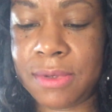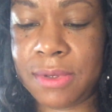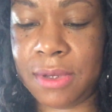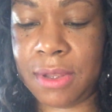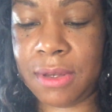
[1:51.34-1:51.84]

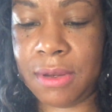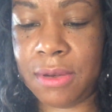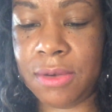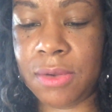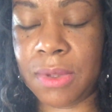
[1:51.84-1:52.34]

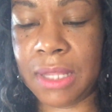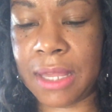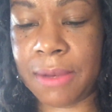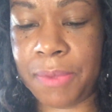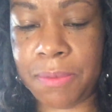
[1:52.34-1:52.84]
knew a
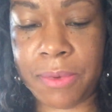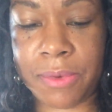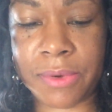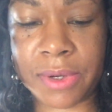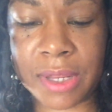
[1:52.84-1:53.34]
lot of
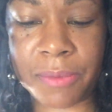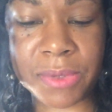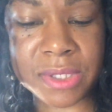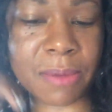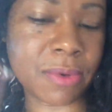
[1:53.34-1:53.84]
people and
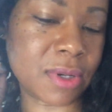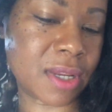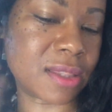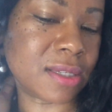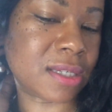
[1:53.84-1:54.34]
was able to
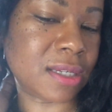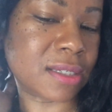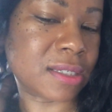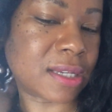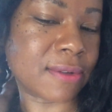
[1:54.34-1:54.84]
get the
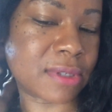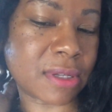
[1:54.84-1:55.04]
tea and stuff.